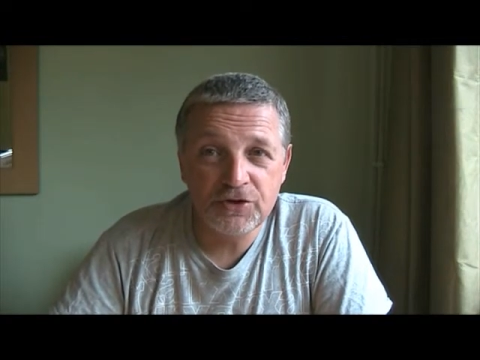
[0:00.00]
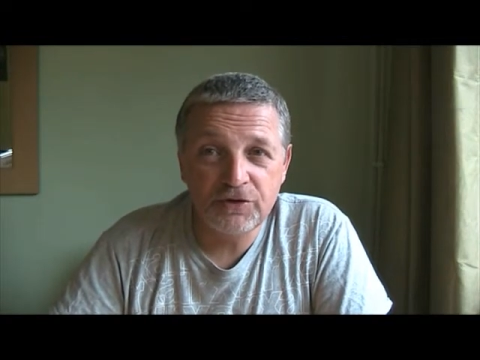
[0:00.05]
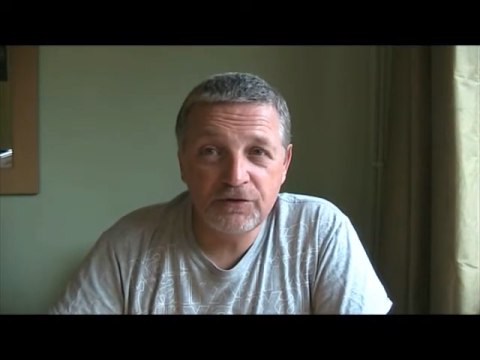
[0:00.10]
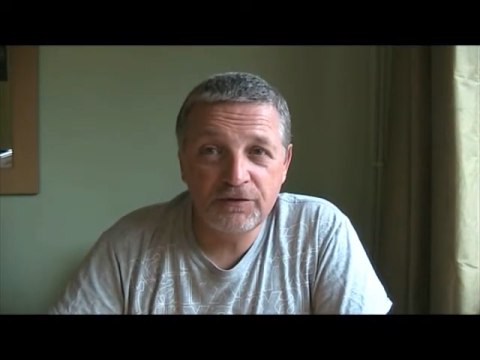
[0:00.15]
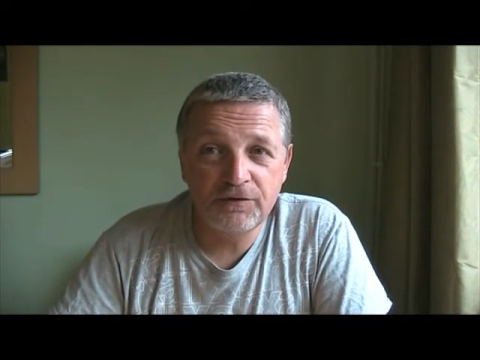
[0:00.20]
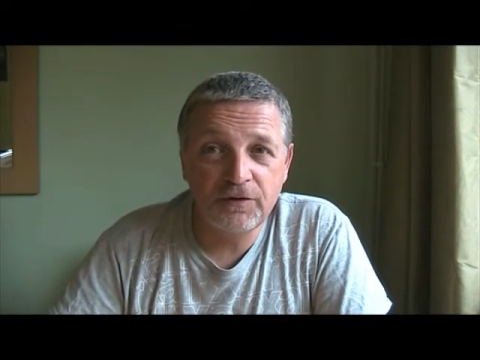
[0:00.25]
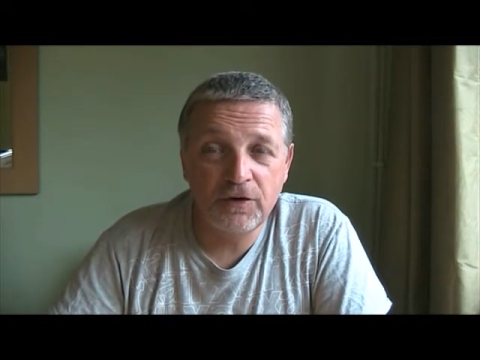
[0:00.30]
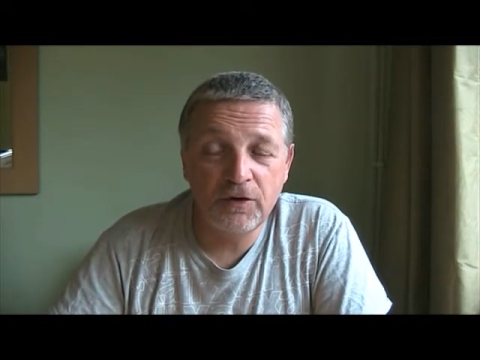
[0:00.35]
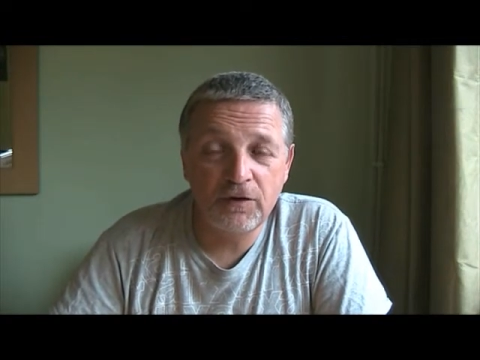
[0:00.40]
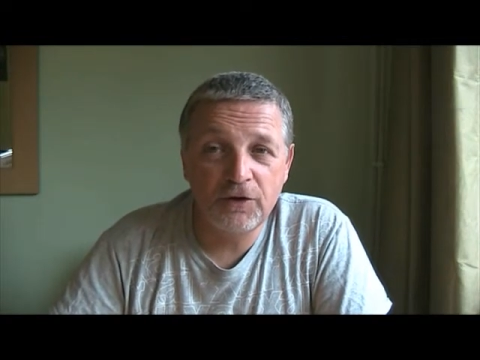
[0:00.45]
this
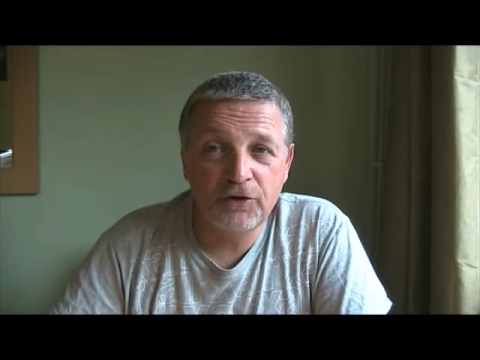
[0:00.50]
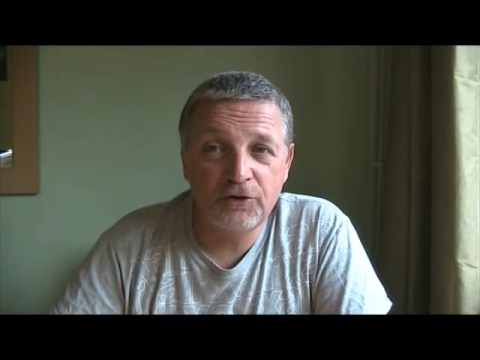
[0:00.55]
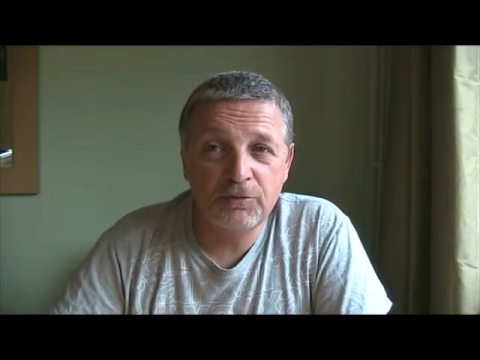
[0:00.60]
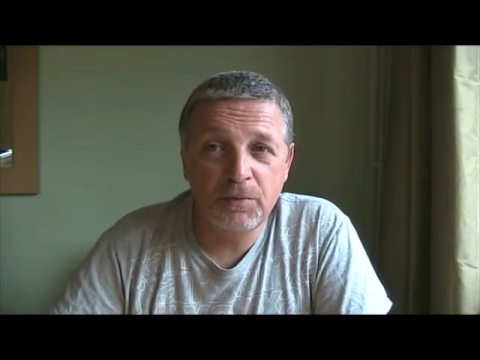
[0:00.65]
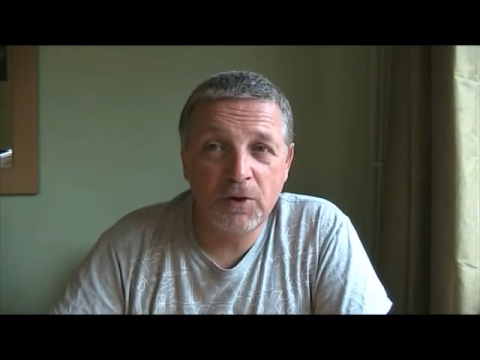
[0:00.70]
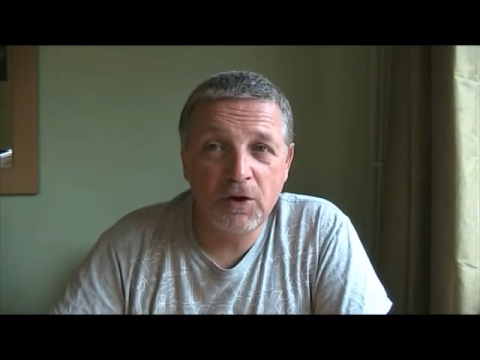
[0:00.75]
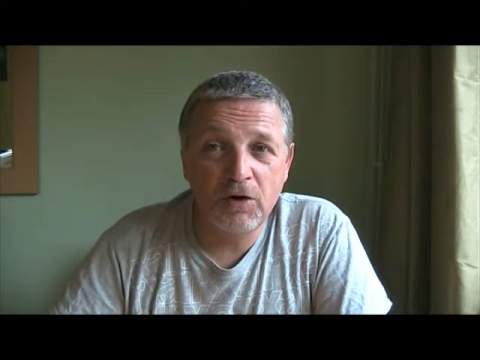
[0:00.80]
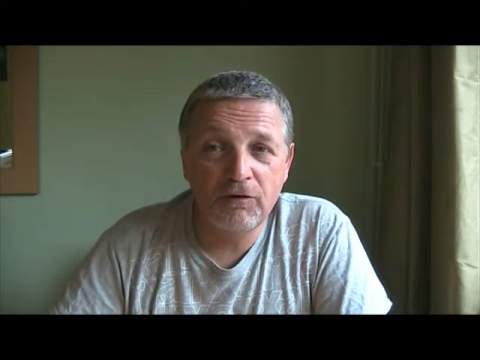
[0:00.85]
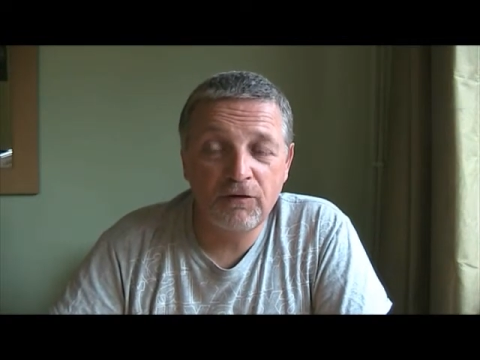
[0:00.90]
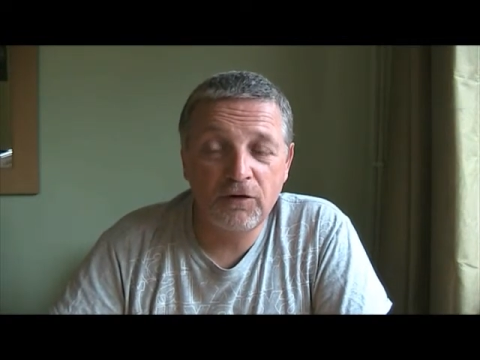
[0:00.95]

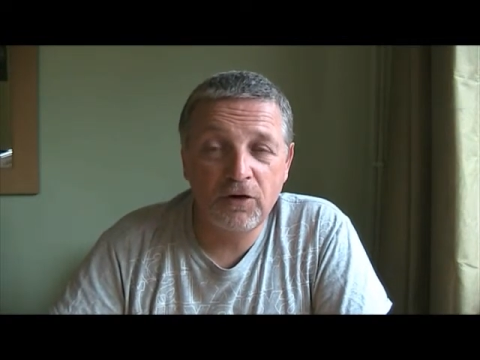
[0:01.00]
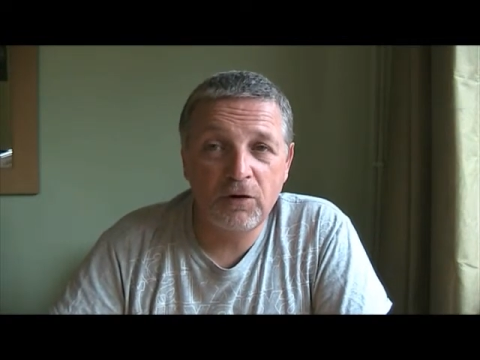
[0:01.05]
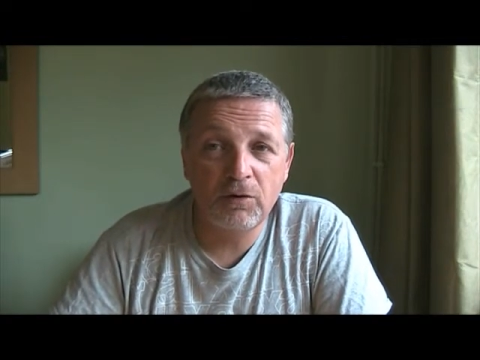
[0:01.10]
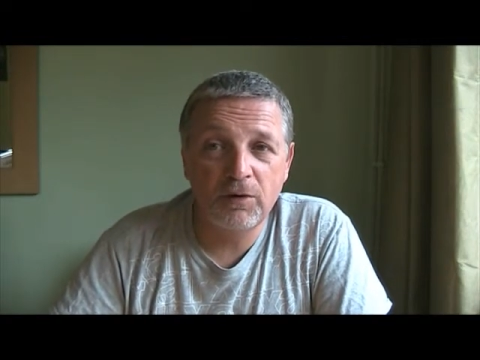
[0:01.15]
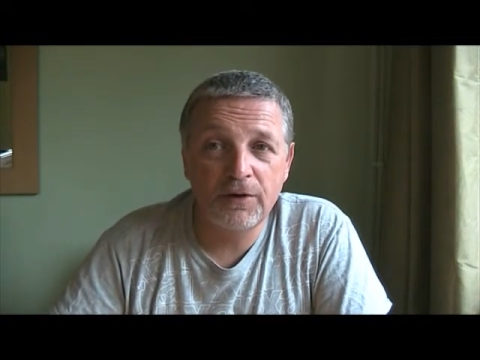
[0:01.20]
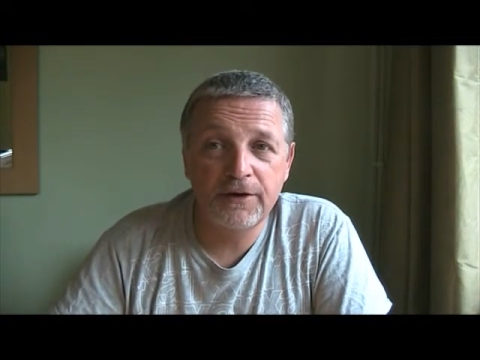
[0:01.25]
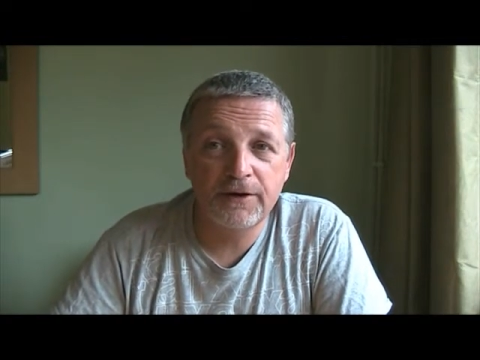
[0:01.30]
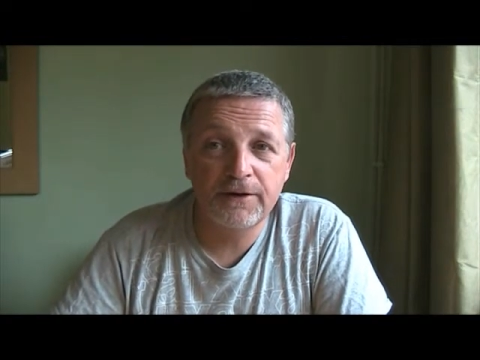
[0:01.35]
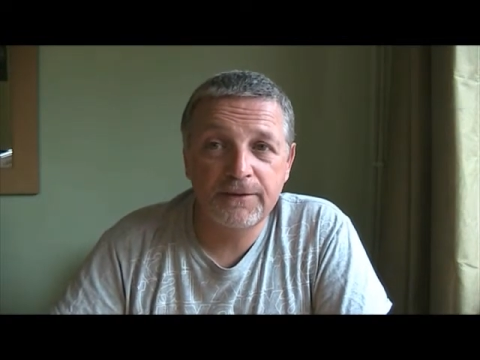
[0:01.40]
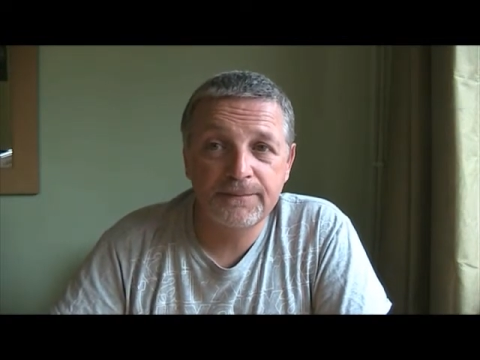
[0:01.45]
sport
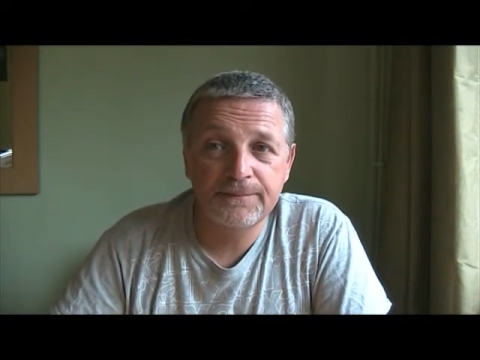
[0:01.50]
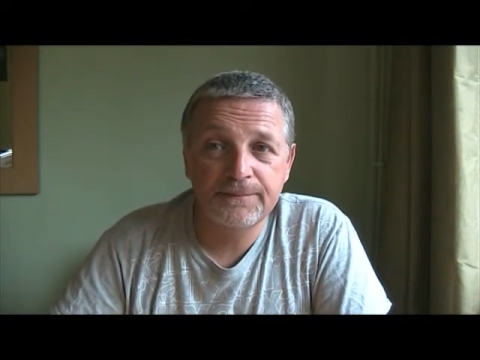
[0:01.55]
forward.